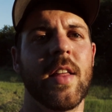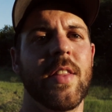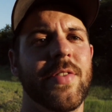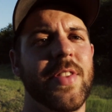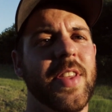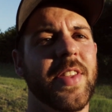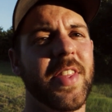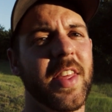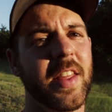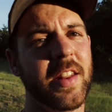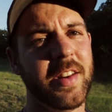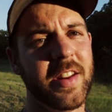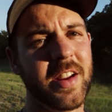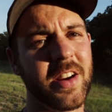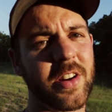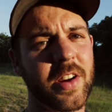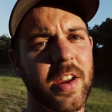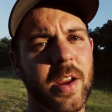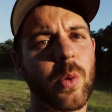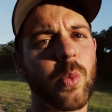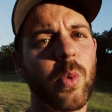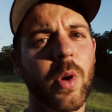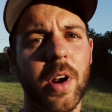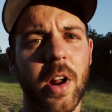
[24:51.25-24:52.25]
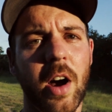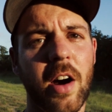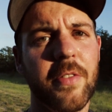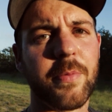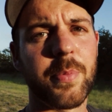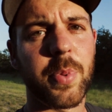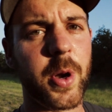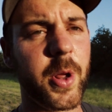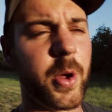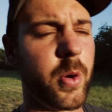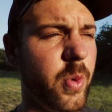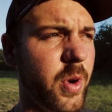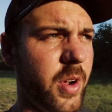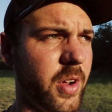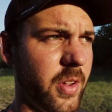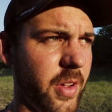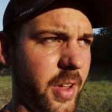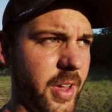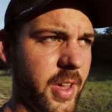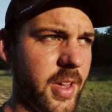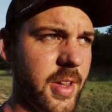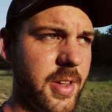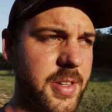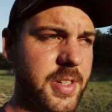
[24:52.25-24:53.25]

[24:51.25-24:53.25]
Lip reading: that the deer get run off pretty quickly.